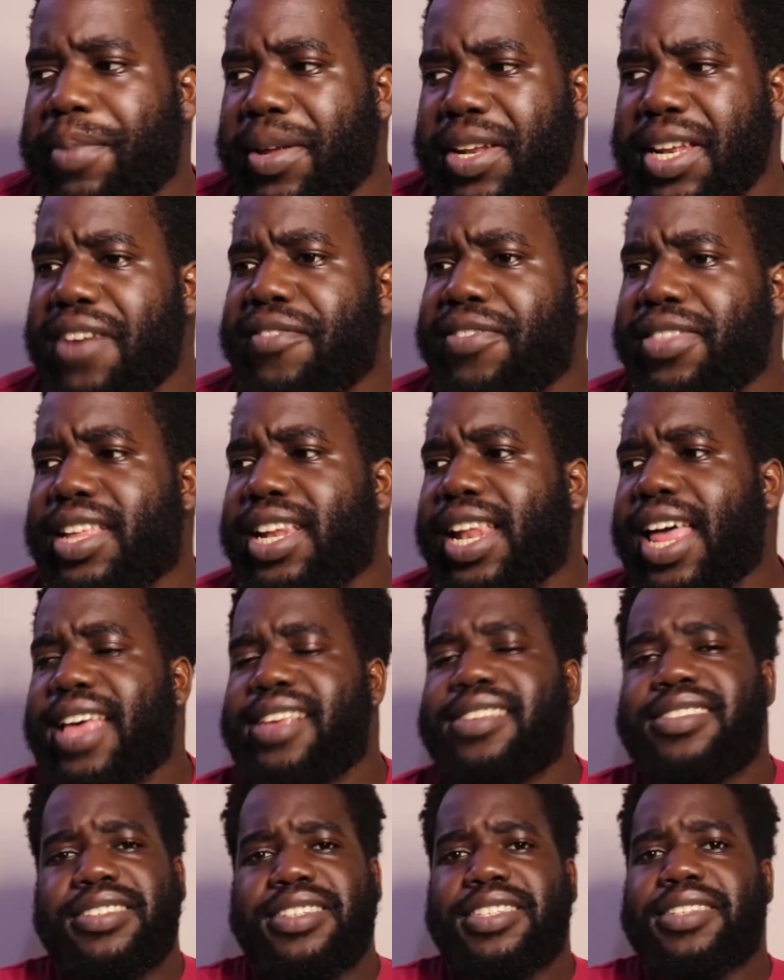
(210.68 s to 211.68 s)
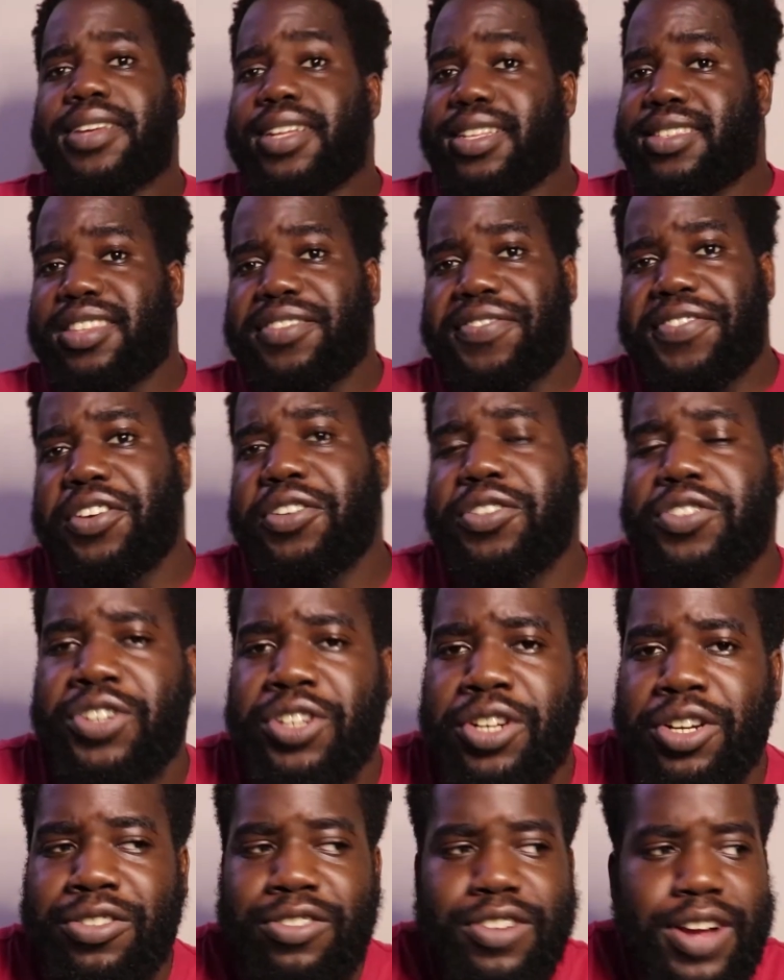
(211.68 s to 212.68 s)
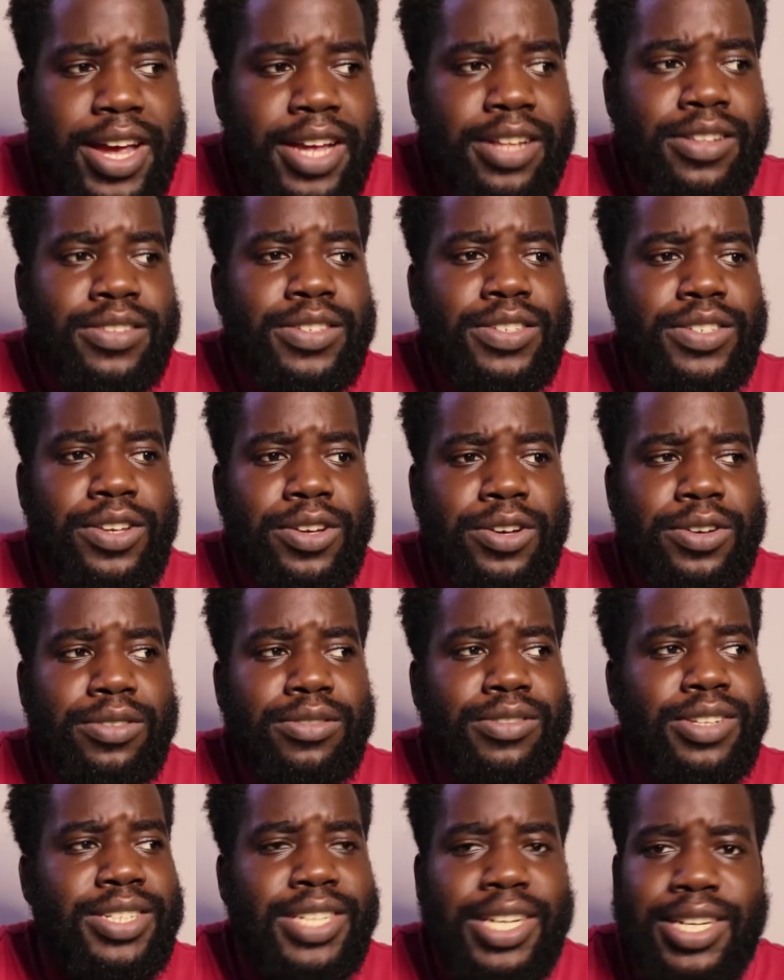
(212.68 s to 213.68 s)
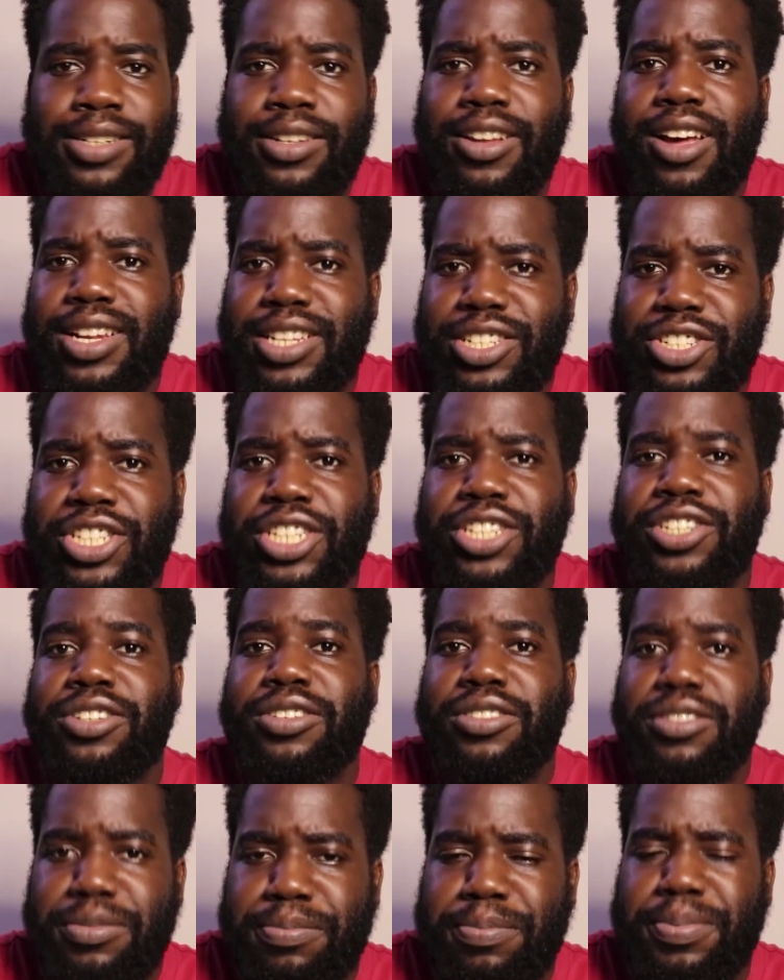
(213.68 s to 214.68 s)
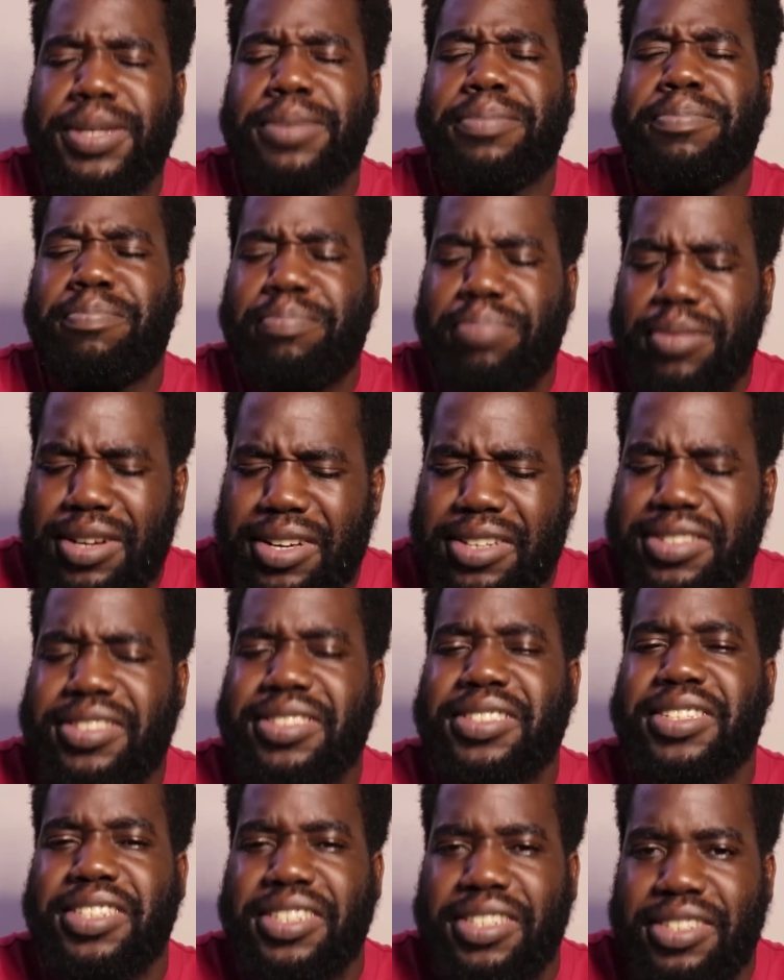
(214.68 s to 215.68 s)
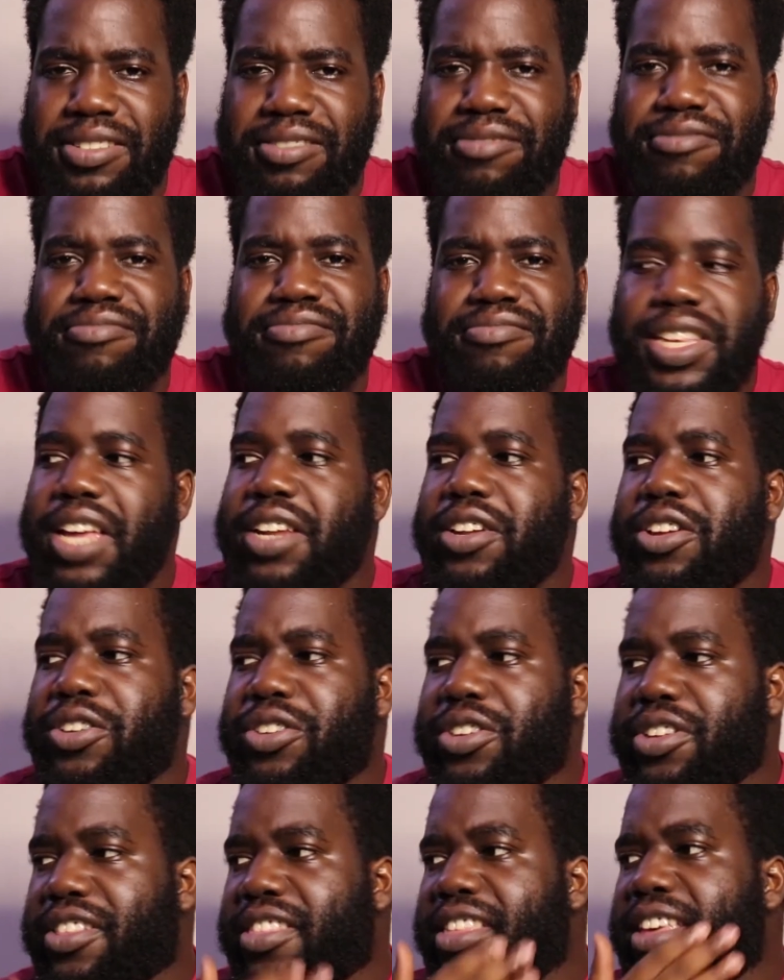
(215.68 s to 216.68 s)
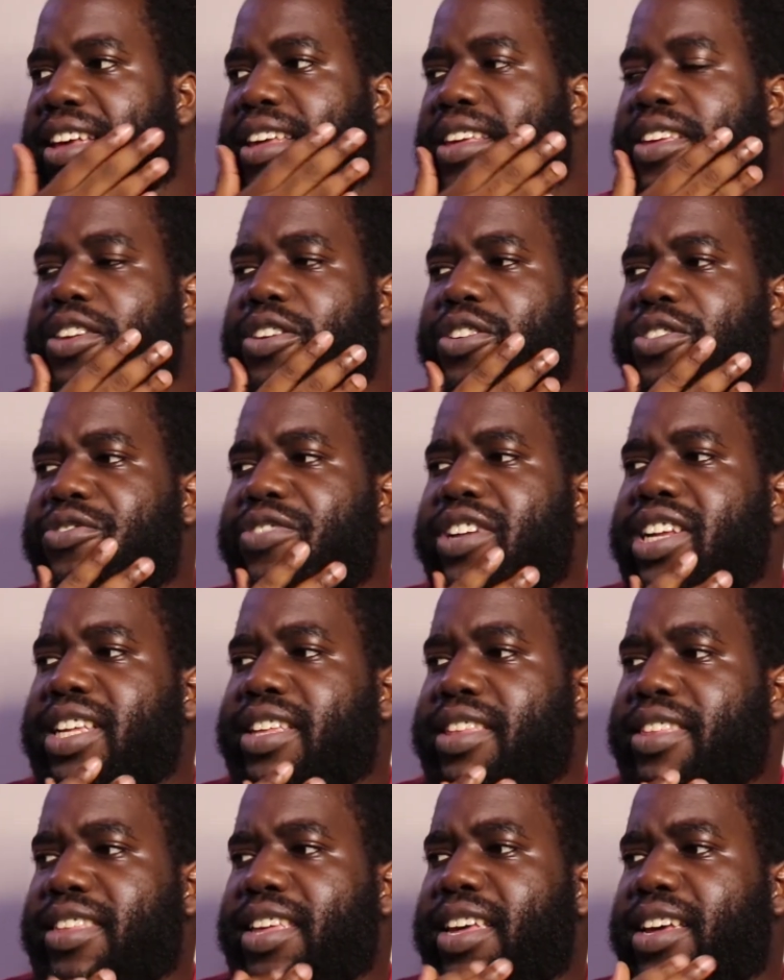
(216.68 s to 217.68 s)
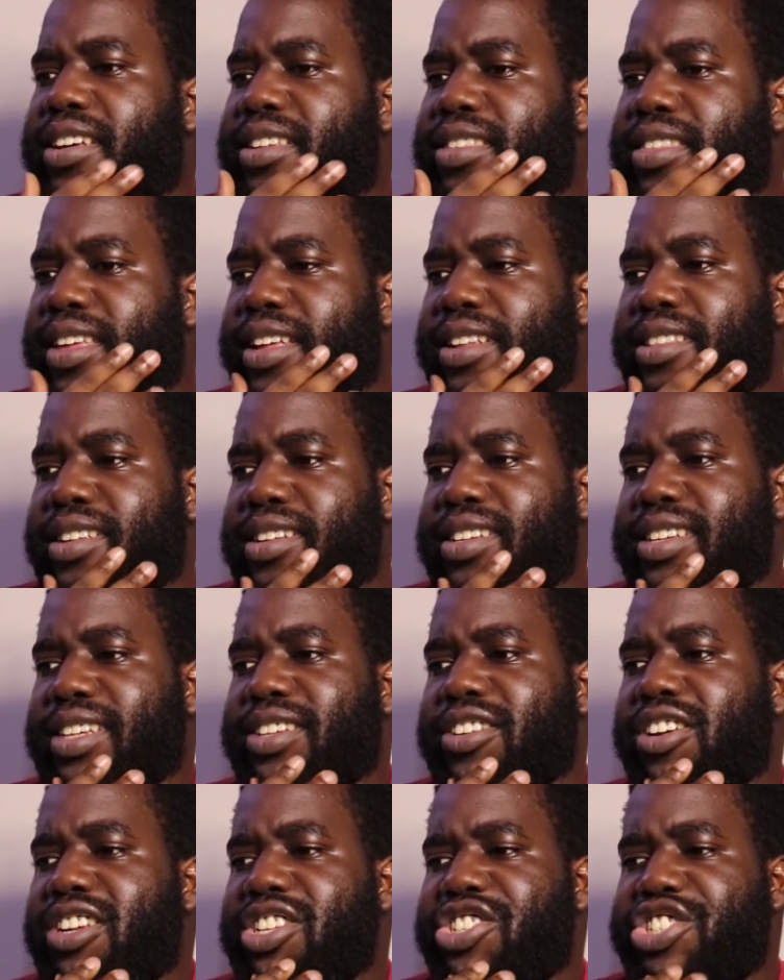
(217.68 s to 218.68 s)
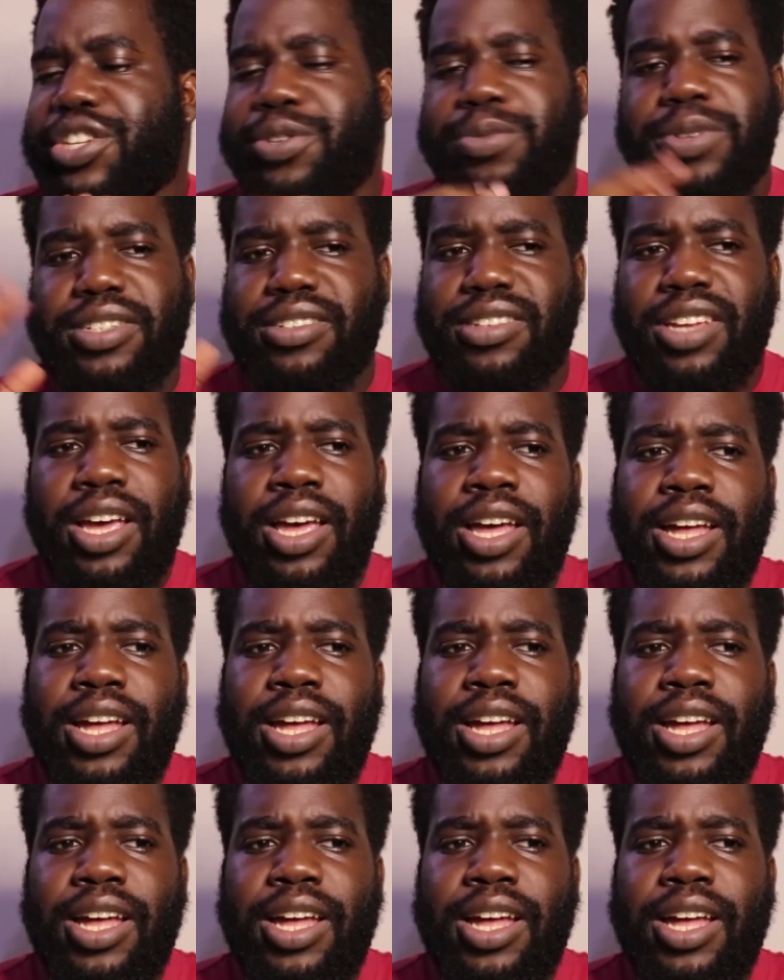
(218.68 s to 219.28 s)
But nevertheless, it's the future, right? So the technology should be bussing. Yeah, no, you'd really think that the technology would